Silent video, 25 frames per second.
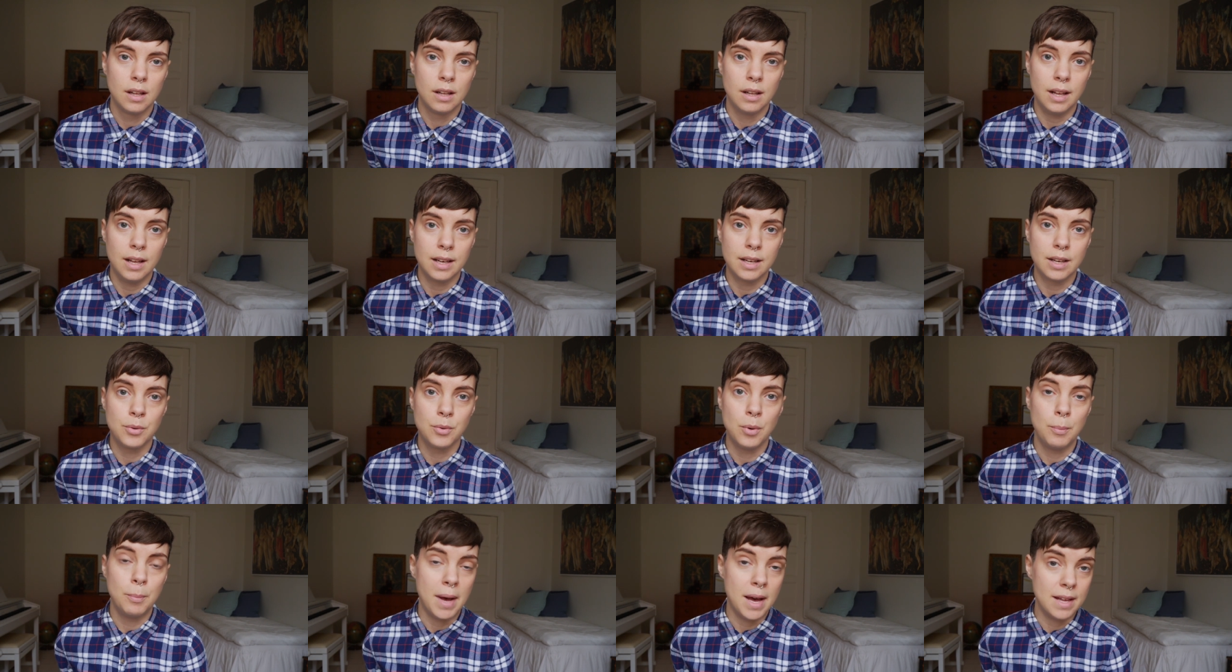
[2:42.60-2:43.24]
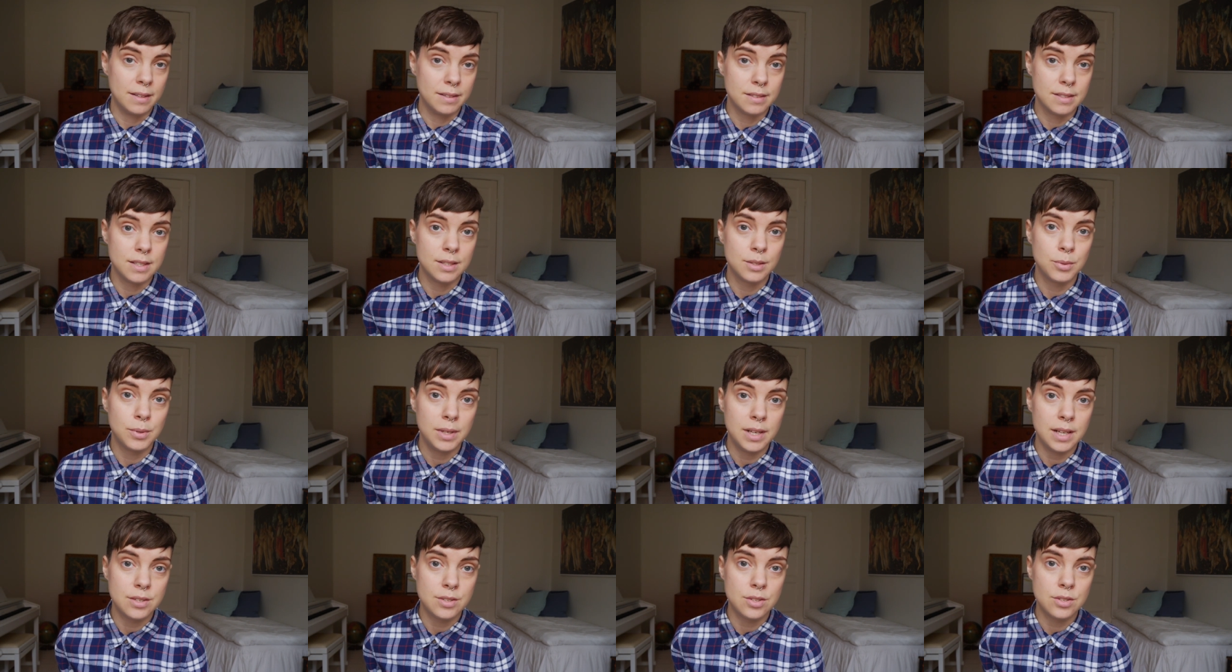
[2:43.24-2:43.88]
like a romantic
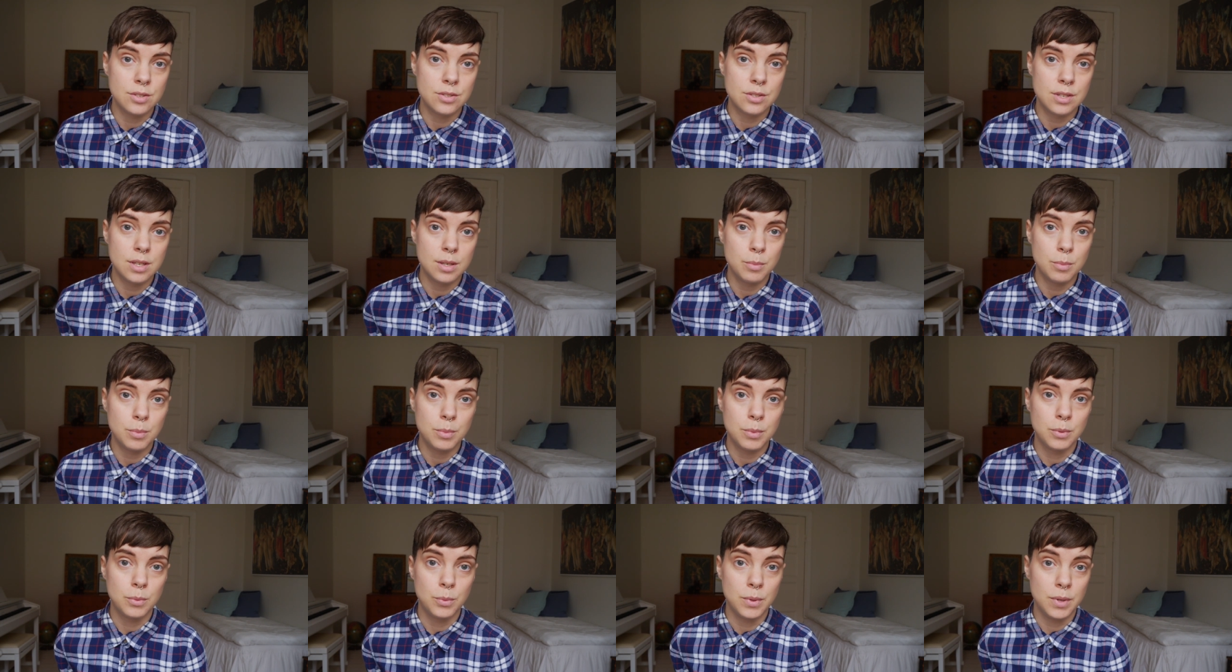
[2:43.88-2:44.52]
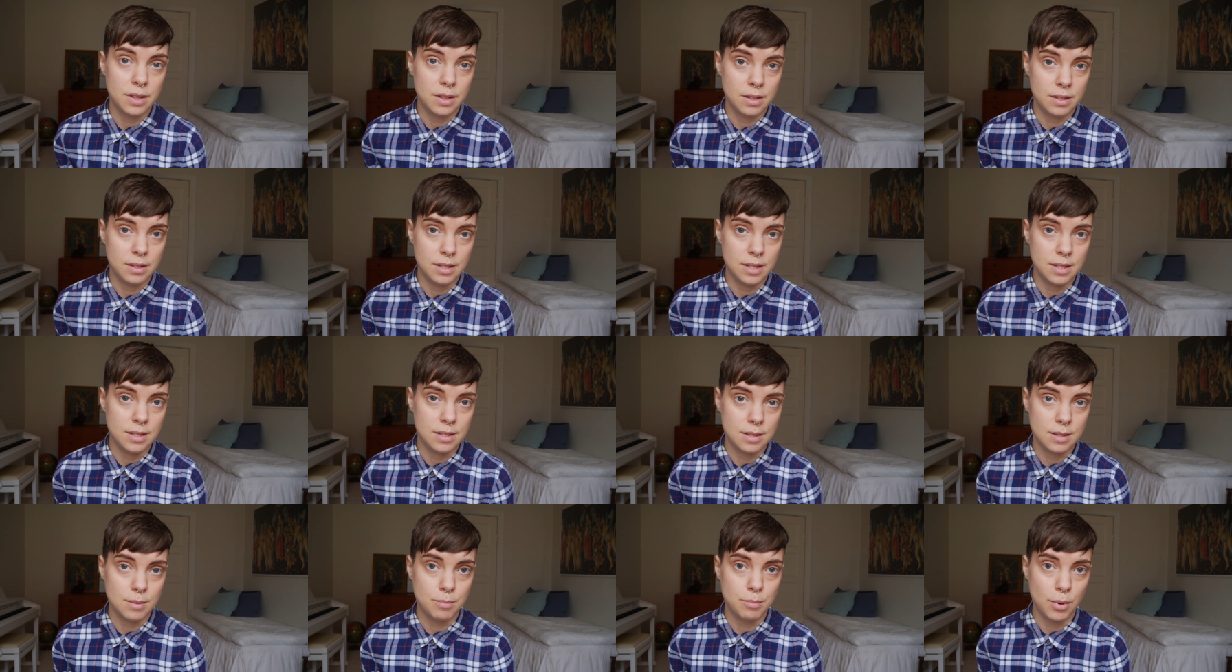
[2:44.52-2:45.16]
relationship with
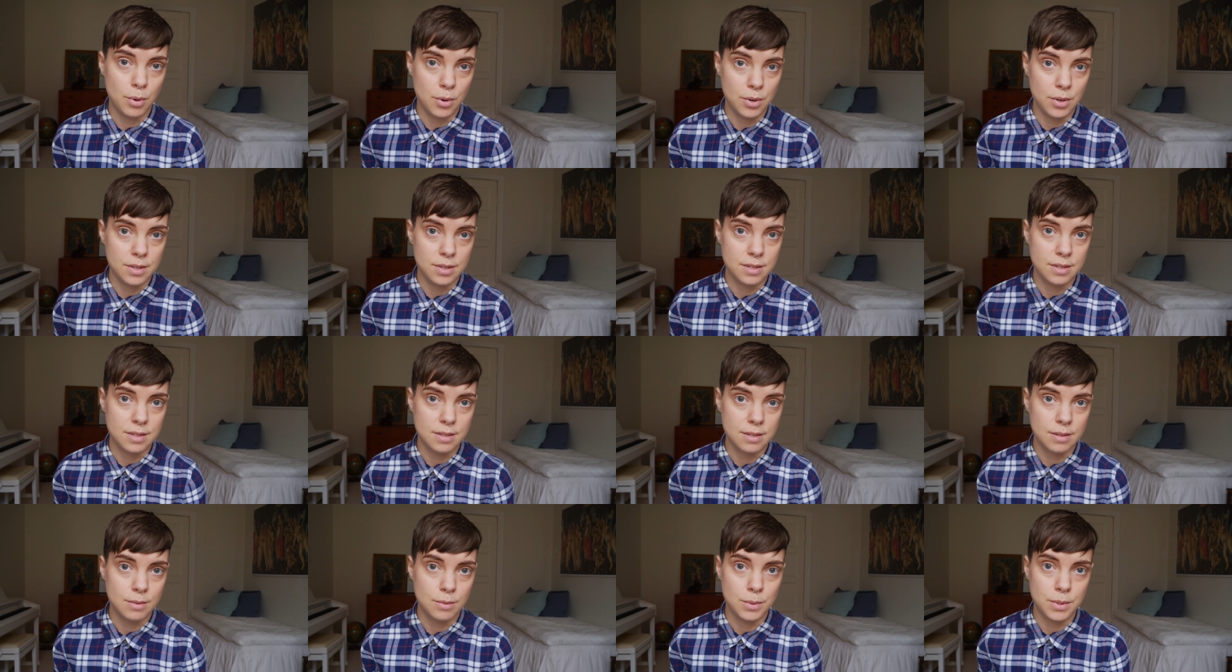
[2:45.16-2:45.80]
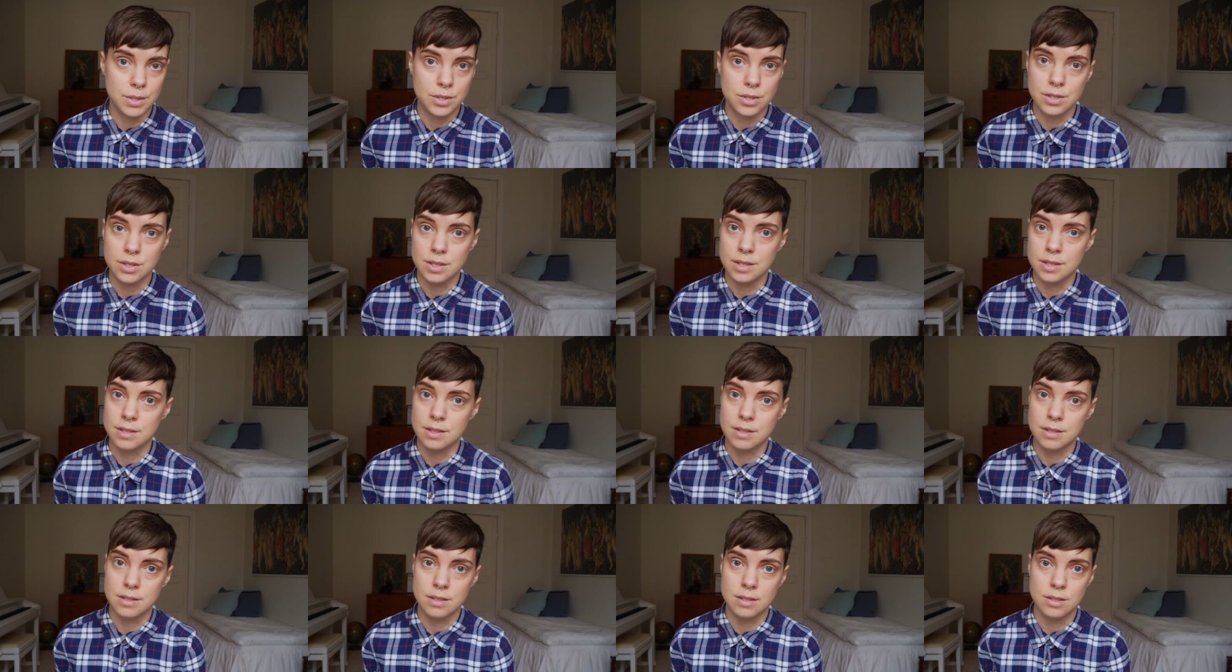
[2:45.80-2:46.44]
these boys which
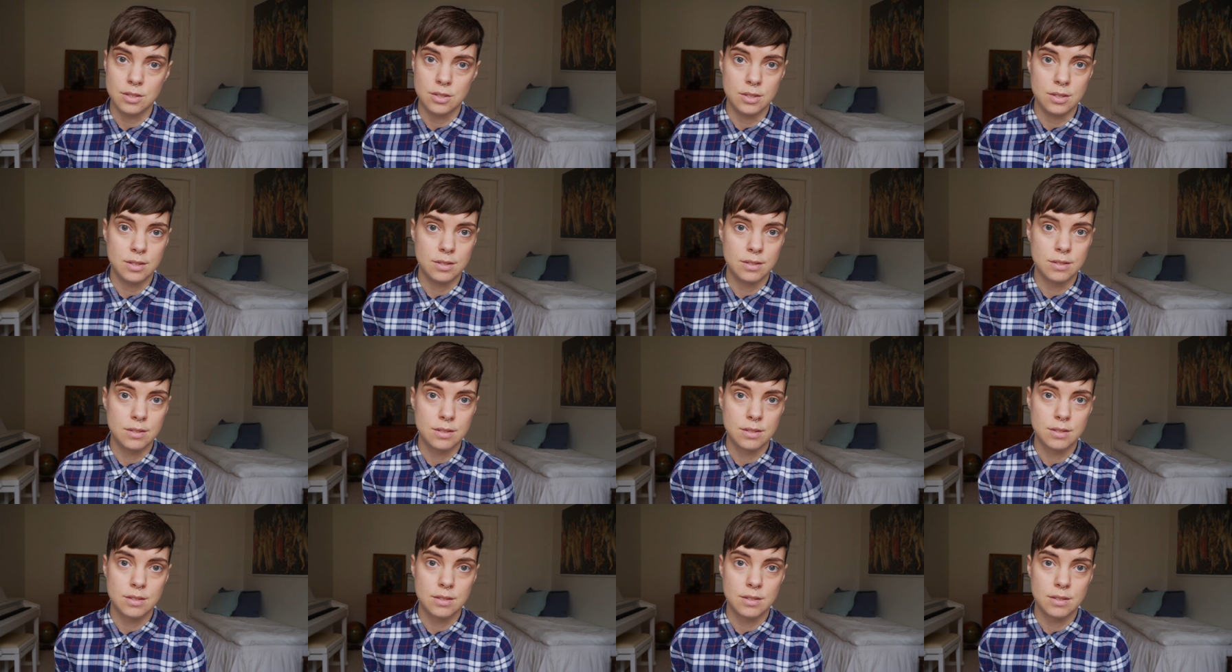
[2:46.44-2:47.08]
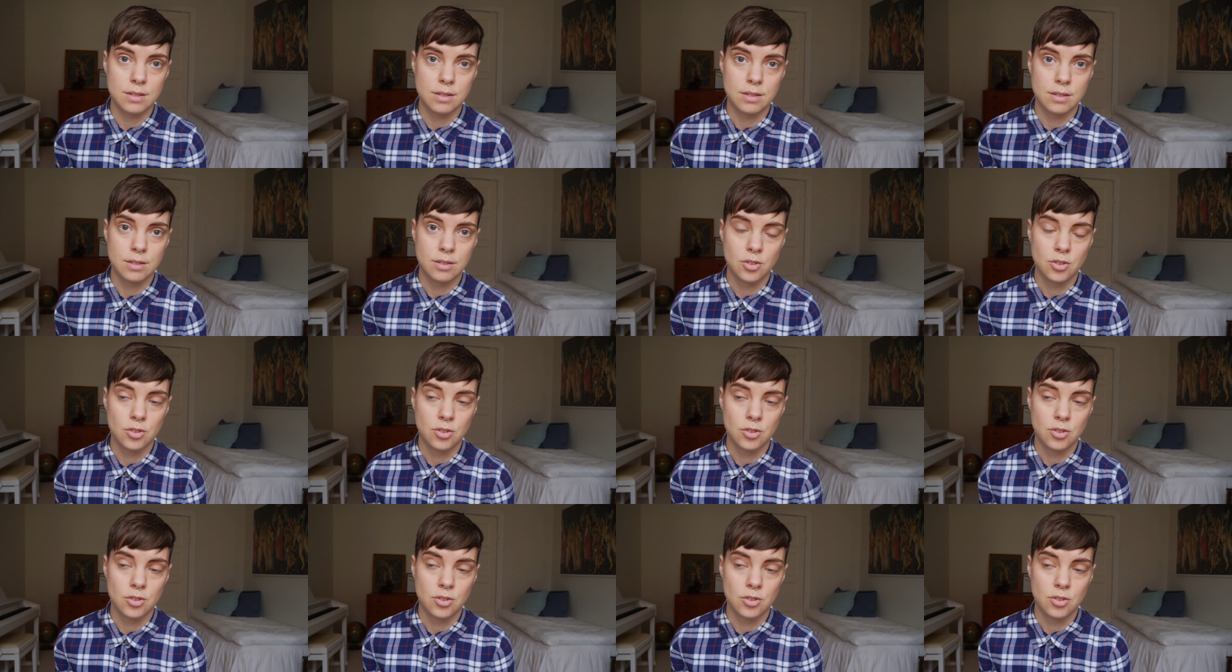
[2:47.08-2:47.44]
is just